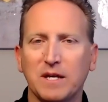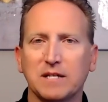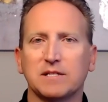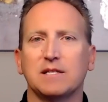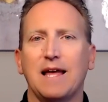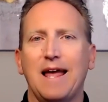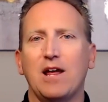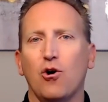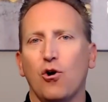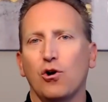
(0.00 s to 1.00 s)
because
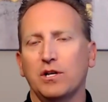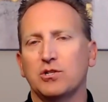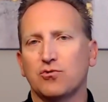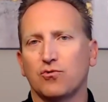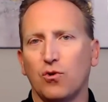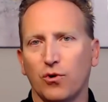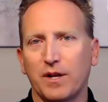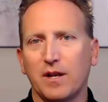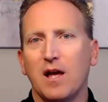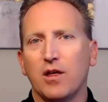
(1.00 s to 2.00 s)
they are
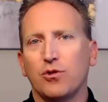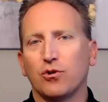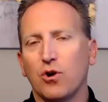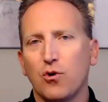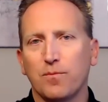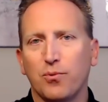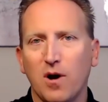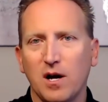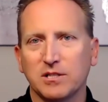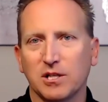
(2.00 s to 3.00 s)
controlling their own
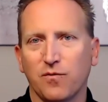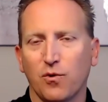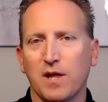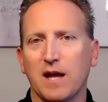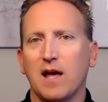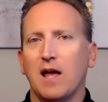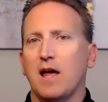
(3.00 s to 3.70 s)
process for that.